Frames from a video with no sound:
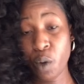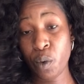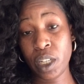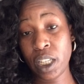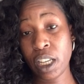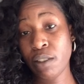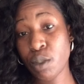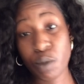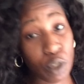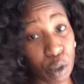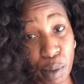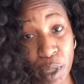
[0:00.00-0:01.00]
what it gives
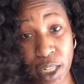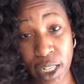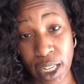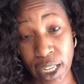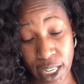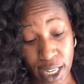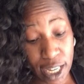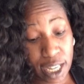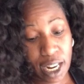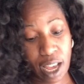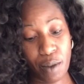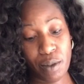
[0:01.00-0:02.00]
when you put it
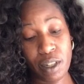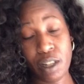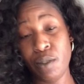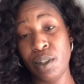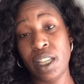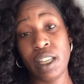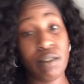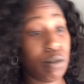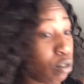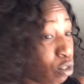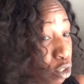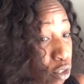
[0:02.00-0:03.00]
in. I want to know what it gives
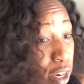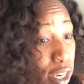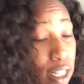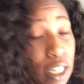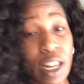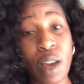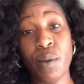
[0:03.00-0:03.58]
when you straighten it.